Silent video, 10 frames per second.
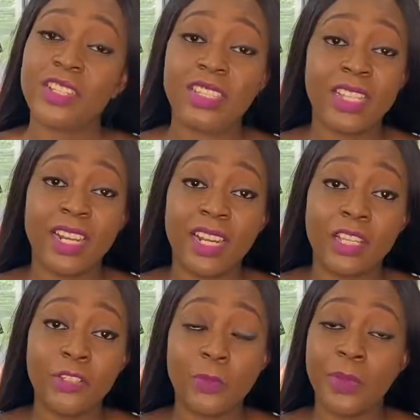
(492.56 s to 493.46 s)
designer
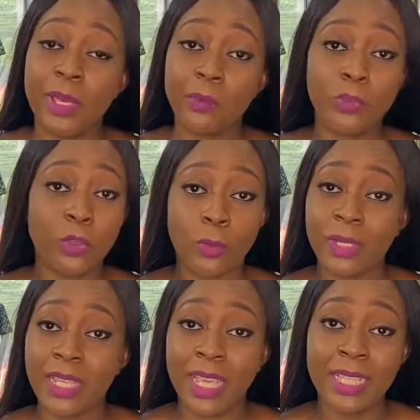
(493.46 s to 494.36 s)
should be able to
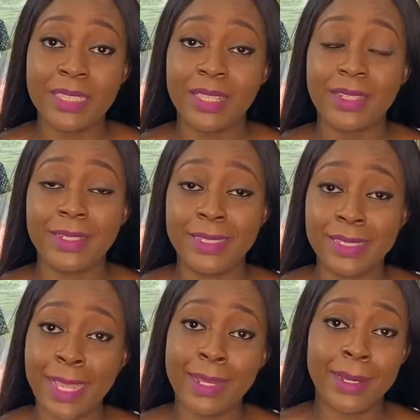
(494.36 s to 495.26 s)
communicate
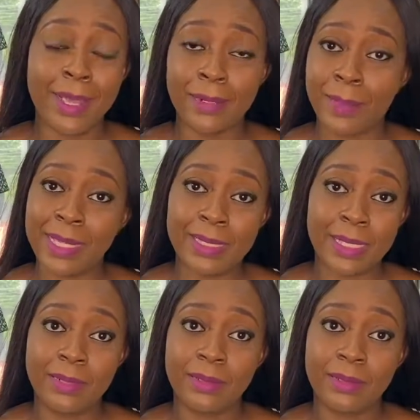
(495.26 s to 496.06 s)
design and pattern.